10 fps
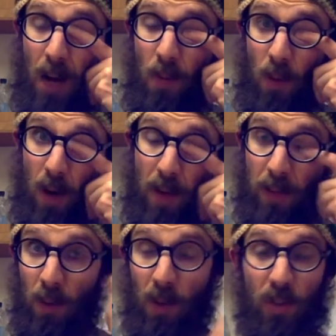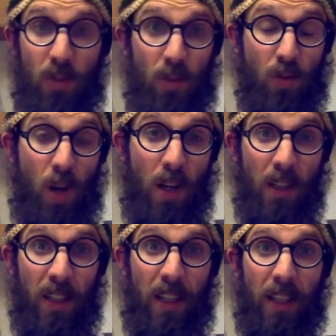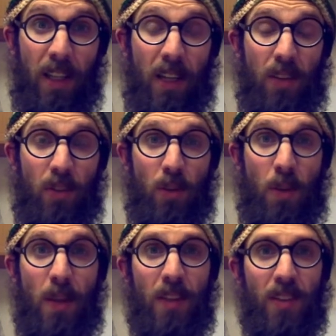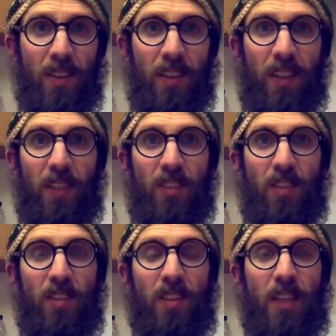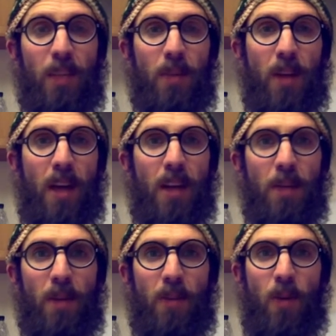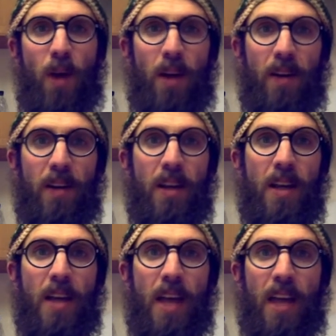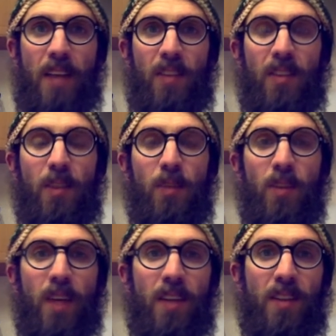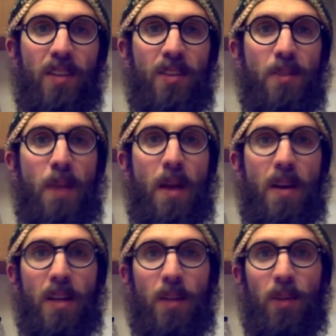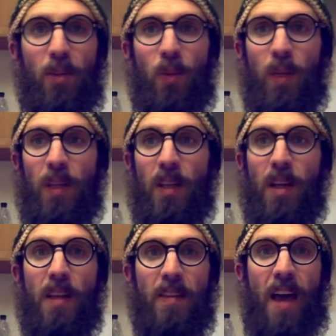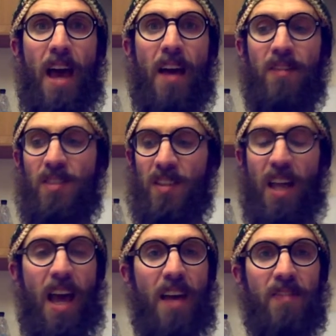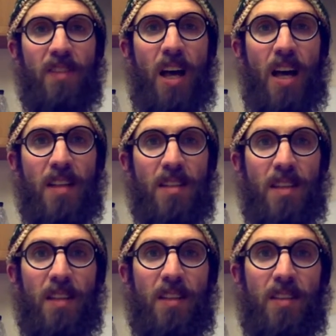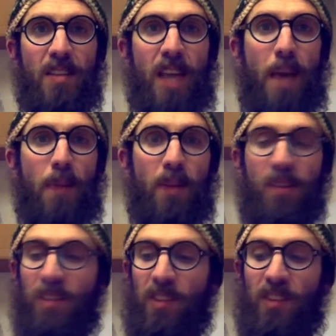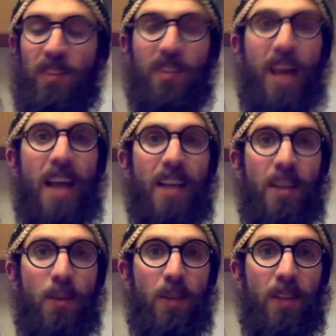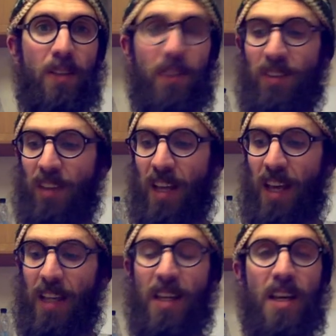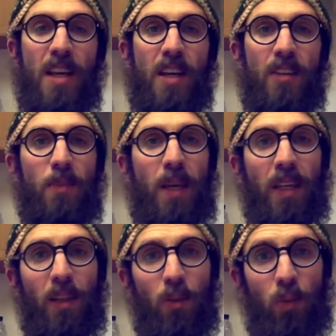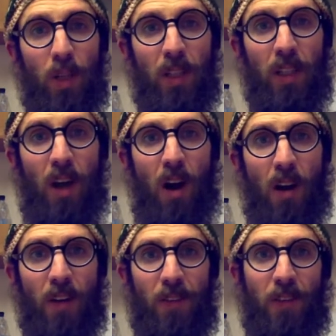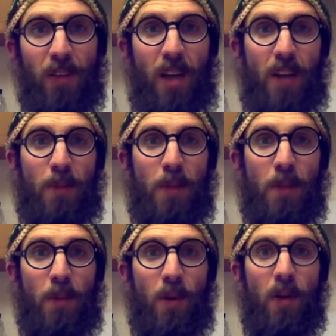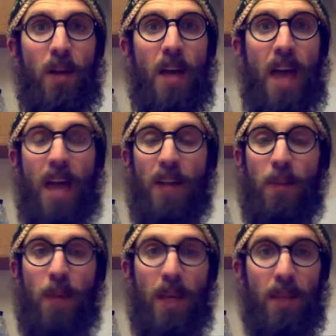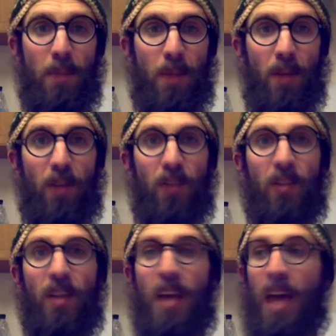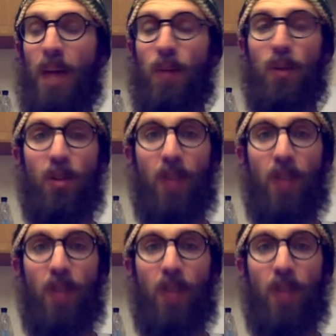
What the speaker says: where everyone's struggling tremendously to keep their head above water. And it seems like the disparity between the haves and the have-nots in this capitalistic society that we live in today is making it really hard for a lot of people and to pay the bills. And when you